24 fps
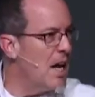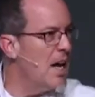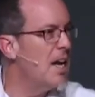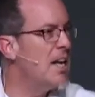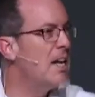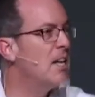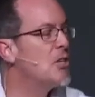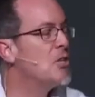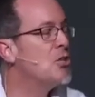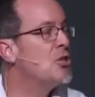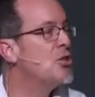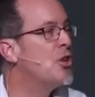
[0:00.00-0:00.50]

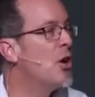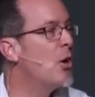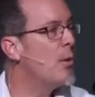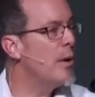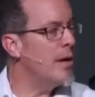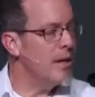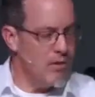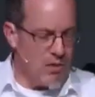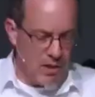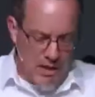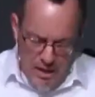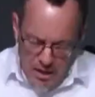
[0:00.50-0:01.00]
He is
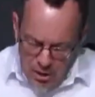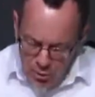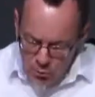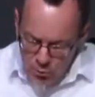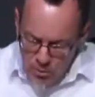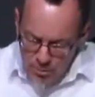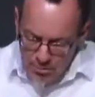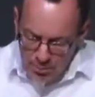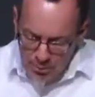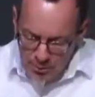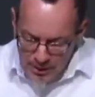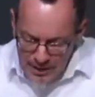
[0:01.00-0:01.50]
showing the
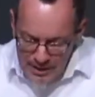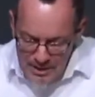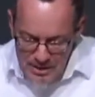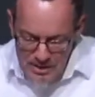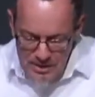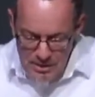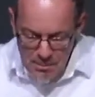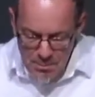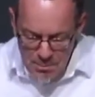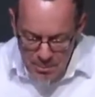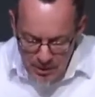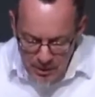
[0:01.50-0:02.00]

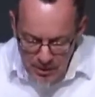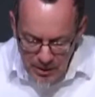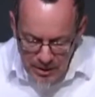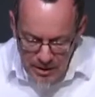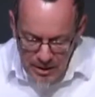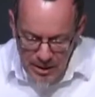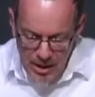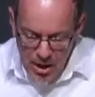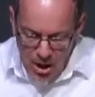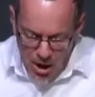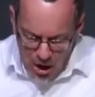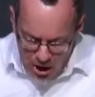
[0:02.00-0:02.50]

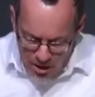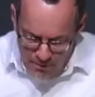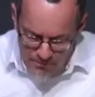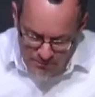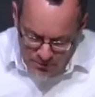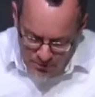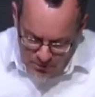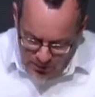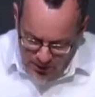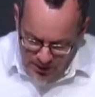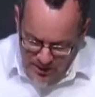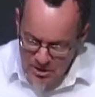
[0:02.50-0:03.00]
irreplaceability
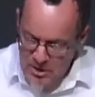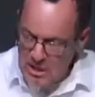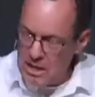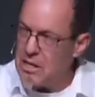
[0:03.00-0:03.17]
of grace.